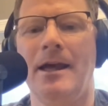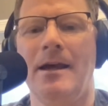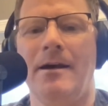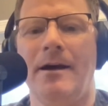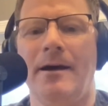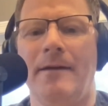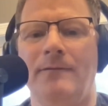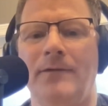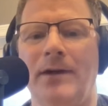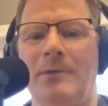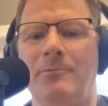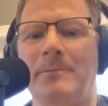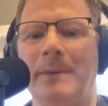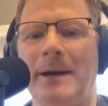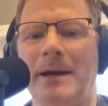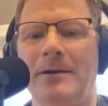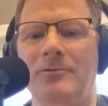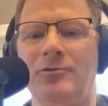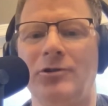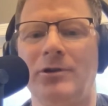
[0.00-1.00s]

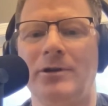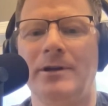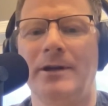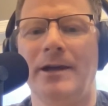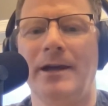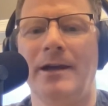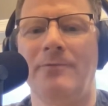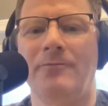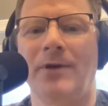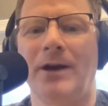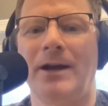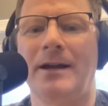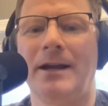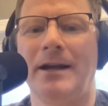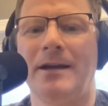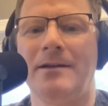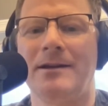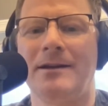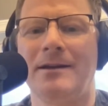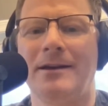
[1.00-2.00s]
fibromyalgia, and
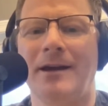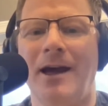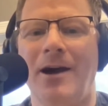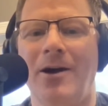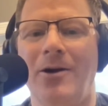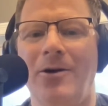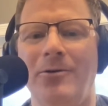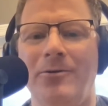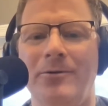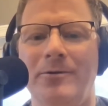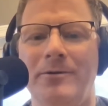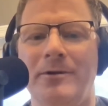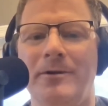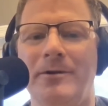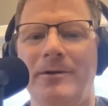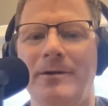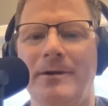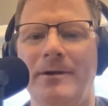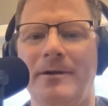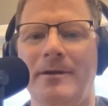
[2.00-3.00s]
recognizing how
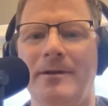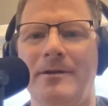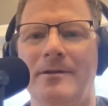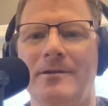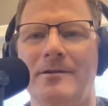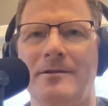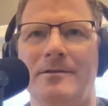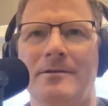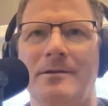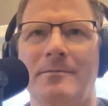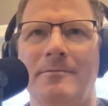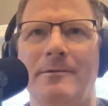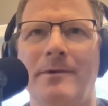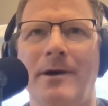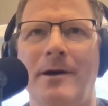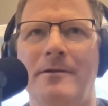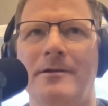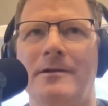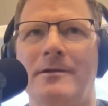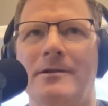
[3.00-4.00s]
this is
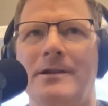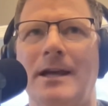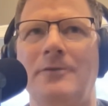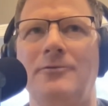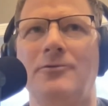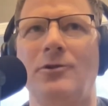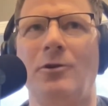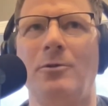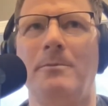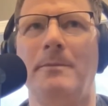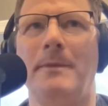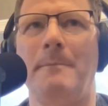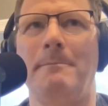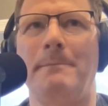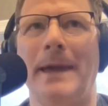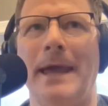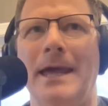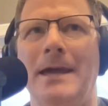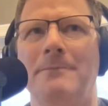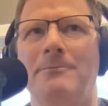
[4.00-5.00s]
a central
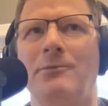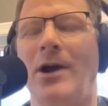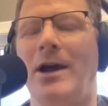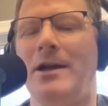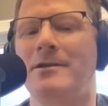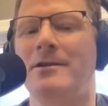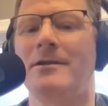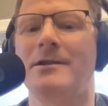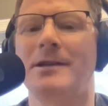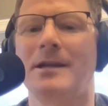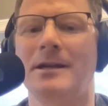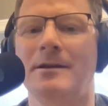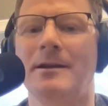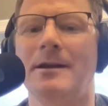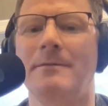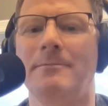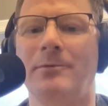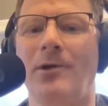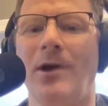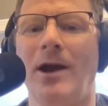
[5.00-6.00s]
pain processing
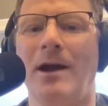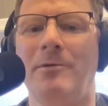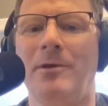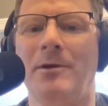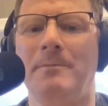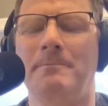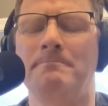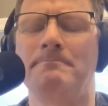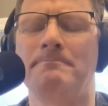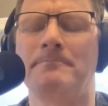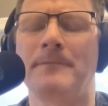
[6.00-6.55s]
problem,